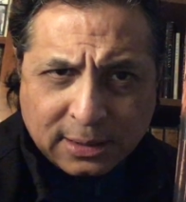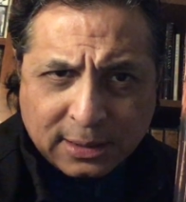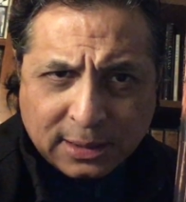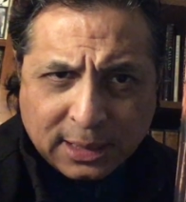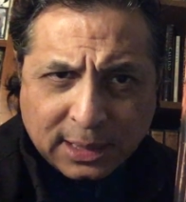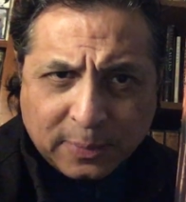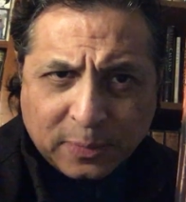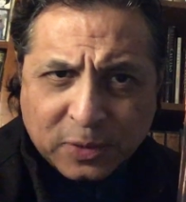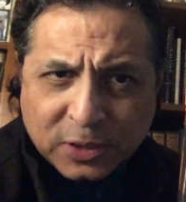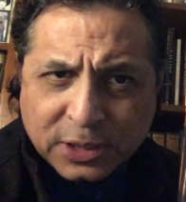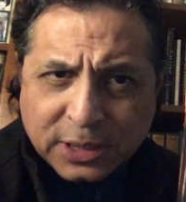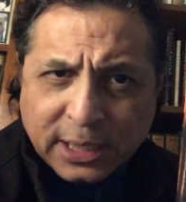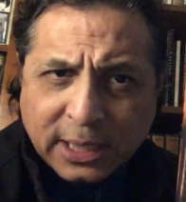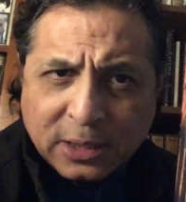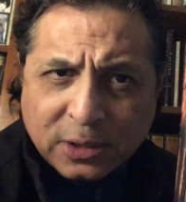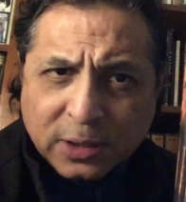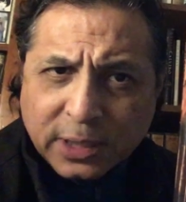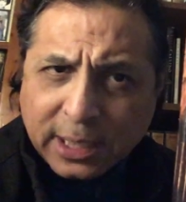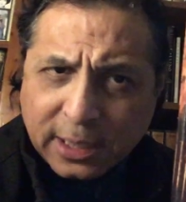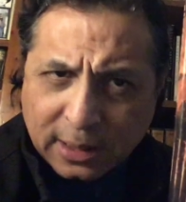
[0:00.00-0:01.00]
And they
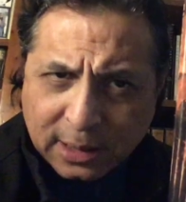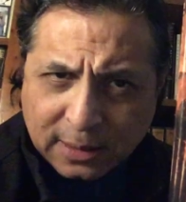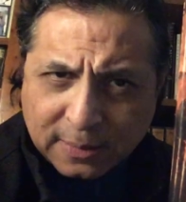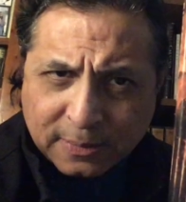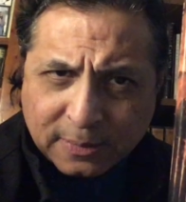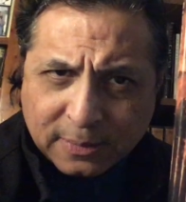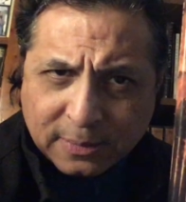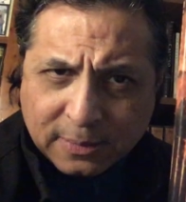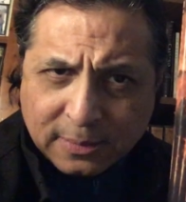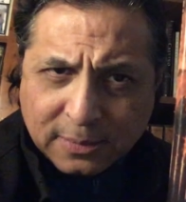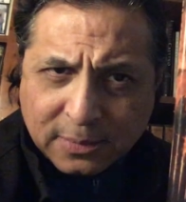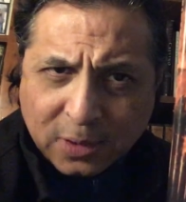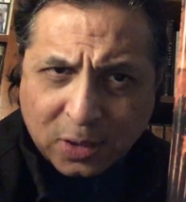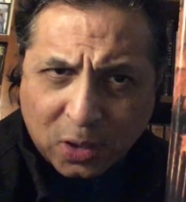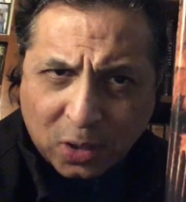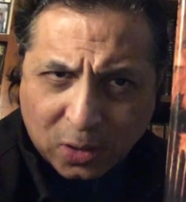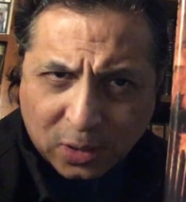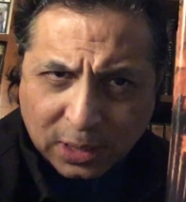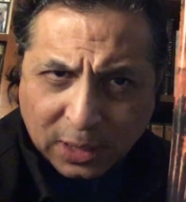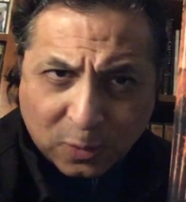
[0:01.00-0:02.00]
proceed to kill them
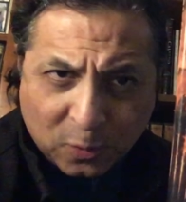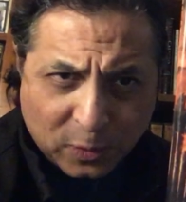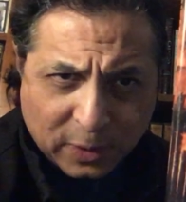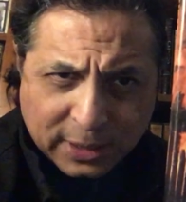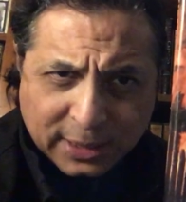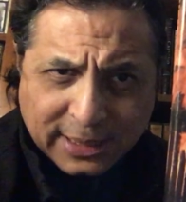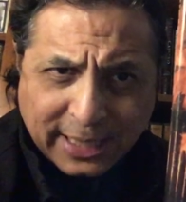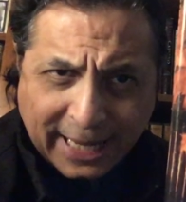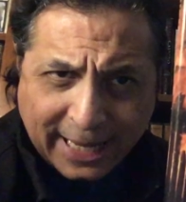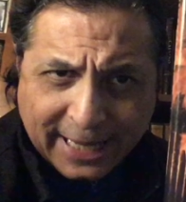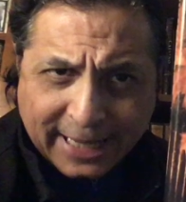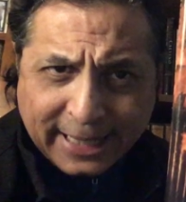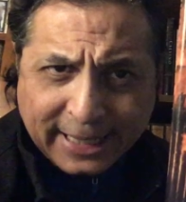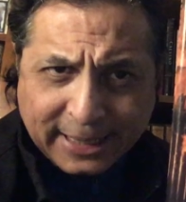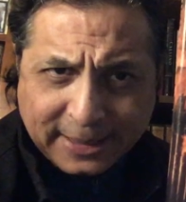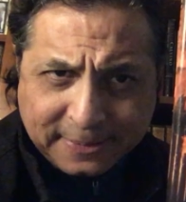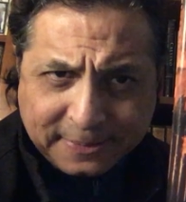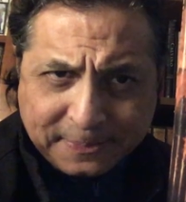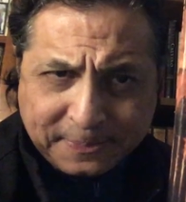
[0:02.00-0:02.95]
all in one day.